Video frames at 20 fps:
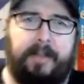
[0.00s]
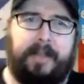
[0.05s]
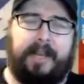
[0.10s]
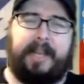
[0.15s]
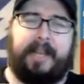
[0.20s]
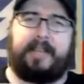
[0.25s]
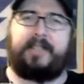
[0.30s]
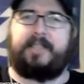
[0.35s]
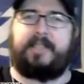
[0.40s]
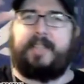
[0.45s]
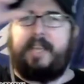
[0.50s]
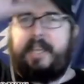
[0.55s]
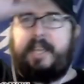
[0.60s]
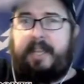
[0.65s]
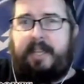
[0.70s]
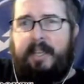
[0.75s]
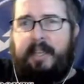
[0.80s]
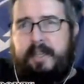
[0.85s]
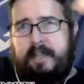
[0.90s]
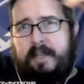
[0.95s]
next
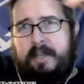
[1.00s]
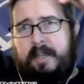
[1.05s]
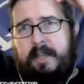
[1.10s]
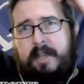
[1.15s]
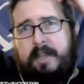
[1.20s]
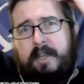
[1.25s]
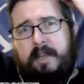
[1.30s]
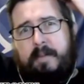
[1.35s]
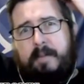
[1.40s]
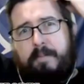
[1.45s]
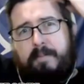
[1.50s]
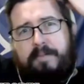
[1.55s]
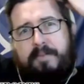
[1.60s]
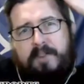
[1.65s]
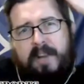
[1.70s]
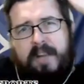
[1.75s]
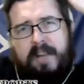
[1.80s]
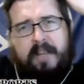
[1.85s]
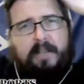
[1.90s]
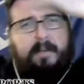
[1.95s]
day.
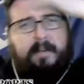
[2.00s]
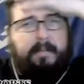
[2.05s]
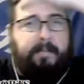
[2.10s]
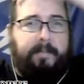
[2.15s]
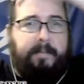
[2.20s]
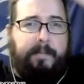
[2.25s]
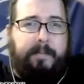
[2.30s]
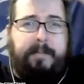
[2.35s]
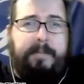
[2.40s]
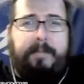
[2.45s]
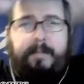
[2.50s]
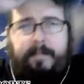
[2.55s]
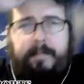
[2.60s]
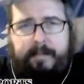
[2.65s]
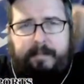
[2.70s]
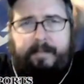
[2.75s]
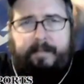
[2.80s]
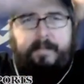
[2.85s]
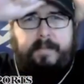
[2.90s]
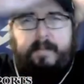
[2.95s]
Brock. Oh wait, shit, you're
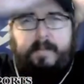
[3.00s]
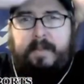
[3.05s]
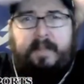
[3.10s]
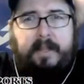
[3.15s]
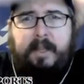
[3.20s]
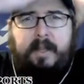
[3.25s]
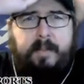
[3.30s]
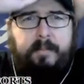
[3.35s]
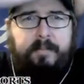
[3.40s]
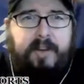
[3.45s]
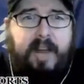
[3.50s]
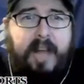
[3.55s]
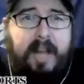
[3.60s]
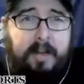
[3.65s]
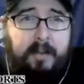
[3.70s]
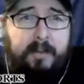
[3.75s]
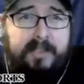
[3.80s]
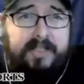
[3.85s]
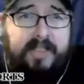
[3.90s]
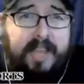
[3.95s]
right.
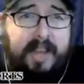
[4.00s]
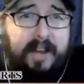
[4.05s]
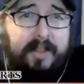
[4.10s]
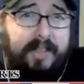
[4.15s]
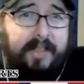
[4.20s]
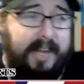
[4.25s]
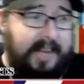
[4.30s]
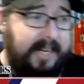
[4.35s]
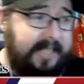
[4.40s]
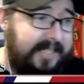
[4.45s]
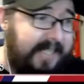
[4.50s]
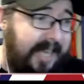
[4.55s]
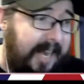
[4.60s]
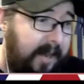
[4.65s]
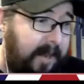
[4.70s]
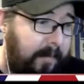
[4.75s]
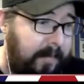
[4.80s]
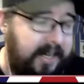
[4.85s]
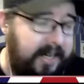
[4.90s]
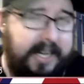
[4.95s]
Brock was there the next
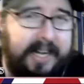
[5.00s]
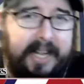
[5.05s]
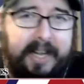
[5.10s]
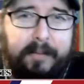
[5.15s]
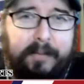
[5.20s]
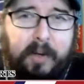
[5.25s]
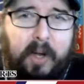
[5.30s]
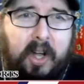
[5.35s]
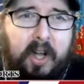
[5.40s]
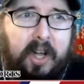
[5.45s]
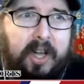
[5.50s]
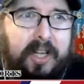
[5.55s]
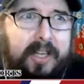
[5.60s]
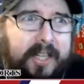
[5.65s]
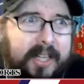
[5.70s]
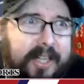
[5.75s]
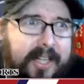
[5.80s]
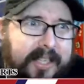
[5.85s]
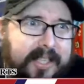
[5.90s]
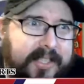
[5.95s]
day on Monday Night Raw.
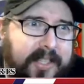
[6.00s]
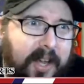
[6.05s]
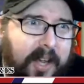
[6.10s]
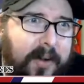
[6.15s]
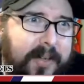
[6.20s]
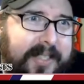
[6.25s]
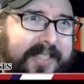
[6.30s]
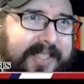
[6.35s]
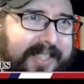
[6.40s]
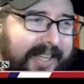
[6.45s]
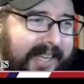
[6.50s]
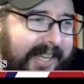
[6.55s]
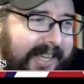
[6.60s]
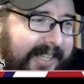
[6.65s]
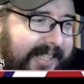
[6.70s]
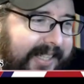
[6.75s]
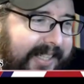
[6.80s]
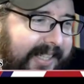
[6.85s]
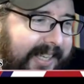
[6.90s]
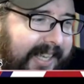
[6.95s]
So it's like
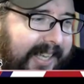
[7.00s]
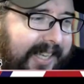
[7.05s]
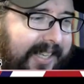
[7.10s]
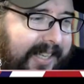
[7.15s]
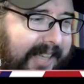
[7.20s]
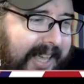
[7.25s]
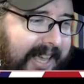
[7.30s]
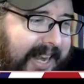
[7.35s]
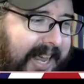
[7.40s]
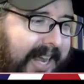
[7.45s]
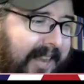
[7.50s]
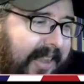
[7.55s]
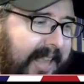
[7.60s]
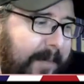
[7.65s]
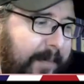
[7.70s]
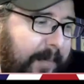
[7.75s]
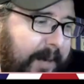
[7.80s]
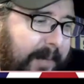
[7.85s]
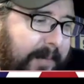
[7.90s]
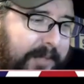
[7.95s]
yeah. he, and not all
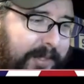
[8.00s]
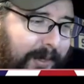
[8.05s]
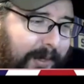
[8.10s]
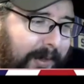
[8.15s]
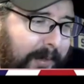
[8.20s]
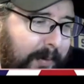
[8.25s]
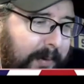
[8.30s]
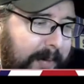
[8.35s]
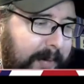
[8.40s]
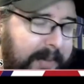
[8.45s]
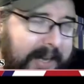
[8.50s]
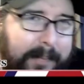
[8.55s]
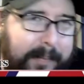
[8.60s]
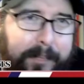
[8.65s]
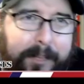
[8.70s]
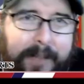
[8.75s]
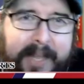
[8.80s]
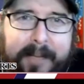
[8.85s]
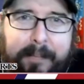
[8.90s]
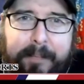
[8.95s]
that, but I'm sure there would have been a
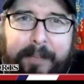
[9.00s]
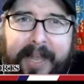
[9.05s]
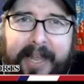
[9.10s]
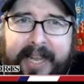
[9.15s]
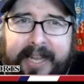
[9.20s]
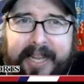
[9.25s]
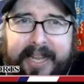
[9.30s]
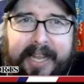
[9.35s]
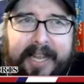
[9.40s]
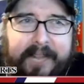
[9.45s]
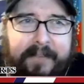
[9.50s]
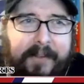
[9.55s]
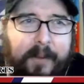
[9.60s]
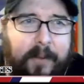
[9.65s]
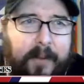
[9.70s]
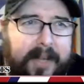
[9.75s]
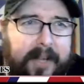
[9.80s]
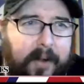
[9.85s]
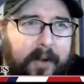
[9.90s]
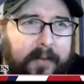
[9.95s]
big payday if he
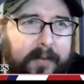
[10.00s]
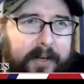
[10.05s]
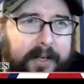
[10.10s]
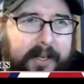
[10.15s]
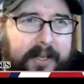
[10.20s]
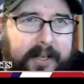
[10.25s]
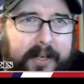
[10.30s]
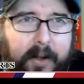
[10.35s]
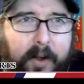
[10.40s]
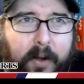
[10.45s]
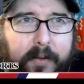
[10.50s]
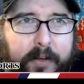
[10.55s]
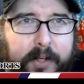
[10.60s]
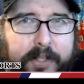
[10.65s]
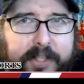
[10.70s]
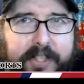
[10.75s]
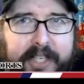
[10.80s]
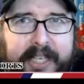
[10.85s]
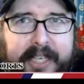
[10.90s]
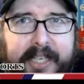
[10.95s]
went over to
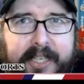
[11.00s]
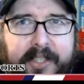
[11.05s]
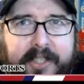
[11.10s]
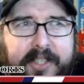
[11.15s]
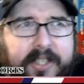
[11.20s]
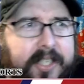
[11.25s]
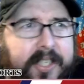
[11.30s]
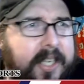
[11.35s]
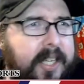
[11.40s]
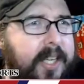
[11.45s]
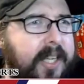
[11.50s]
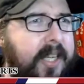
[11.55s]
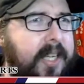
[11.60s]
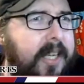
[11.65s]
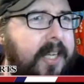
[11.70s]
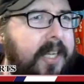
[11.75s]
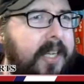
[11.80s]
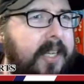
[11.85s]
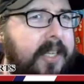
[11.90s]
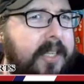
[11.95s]
overseas.
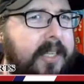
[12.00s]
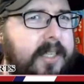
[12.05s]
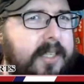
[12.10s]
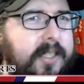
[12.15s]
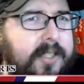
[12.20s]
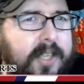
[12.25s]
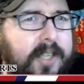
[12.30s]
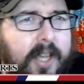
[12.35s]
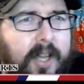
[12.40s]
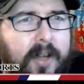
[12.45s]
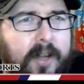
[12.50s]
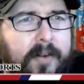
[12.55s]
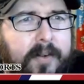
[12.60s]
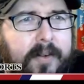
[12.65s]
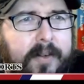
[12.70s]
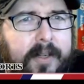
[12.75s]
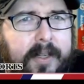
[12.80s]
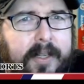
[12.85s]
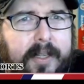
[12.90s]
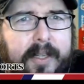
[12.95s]

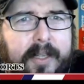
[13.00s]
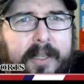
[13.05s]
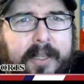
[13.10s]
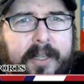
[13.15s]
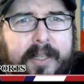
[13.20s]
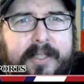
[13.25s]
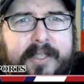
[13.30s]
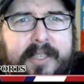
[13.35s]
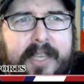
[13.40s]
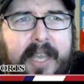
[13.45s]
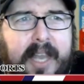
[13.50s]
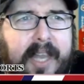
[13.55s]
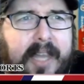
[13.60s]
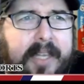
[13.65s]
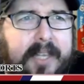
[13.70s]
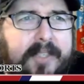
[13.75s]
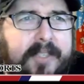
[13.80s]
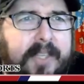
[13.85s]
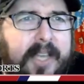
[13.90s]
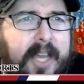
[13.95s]
So it's
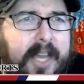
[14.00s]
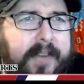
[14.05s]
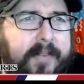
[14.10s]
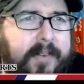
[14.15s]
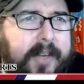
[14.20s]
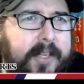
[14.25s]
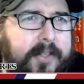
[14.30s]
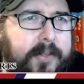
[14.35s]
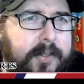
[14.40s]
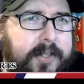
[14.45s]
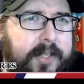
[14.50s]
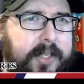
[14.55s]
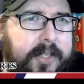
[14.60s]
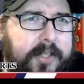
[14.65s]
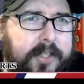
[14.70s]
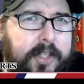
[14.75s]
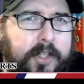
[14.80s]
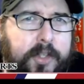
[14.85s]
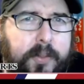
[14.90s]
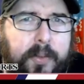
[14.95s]
kind, it's kind of an interesting
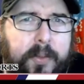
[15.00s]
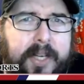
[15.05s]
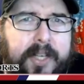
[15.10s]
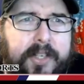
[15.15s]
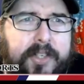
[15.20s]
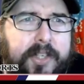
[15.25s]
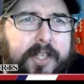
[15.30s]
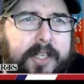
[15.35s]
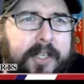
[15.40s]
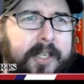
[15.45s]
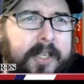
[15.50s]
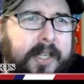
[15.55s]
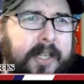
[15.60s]
situation.